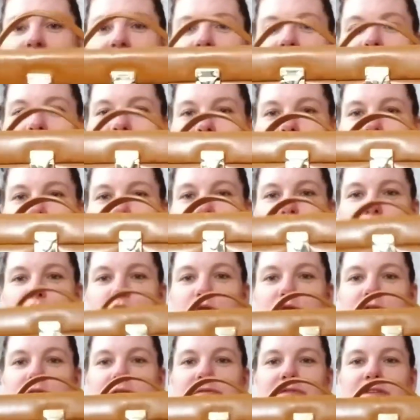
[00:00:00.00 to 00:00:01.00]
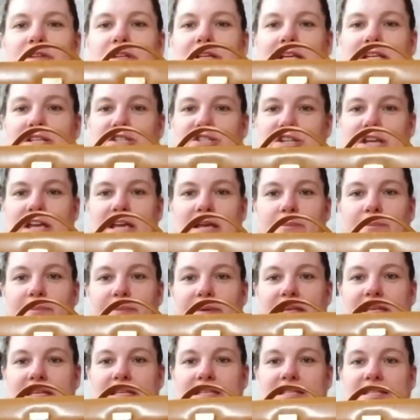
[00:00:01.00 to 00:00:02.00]
in beautiful shape,
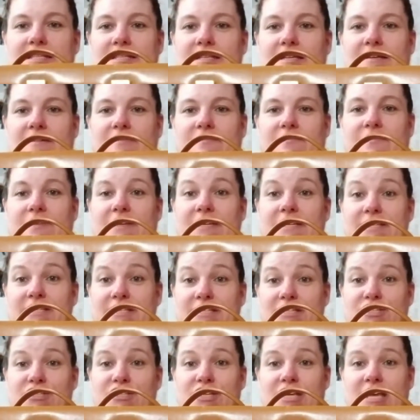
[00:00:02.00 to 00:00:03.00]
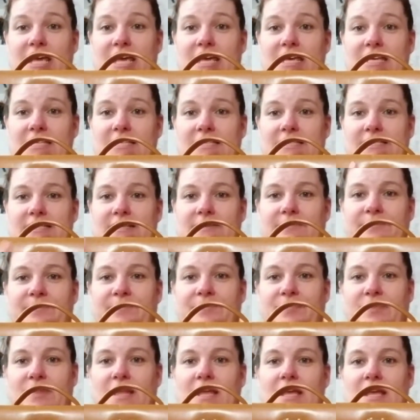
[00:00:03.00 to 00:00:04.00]
is a vintage case.
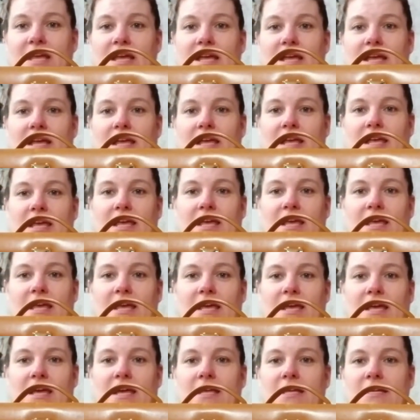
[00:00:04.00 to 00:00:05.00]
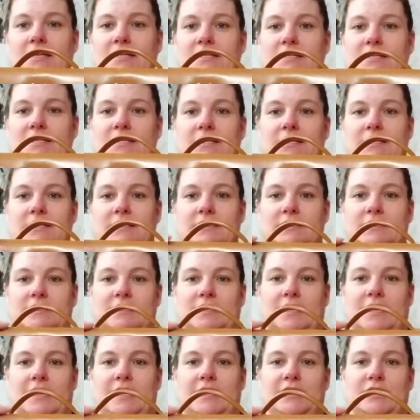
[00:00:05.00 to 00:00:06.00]
And
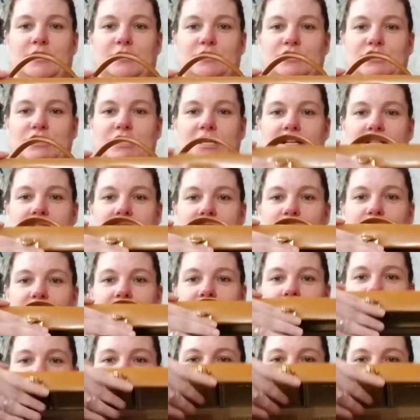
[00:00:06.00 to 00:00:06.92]
I know just what I'm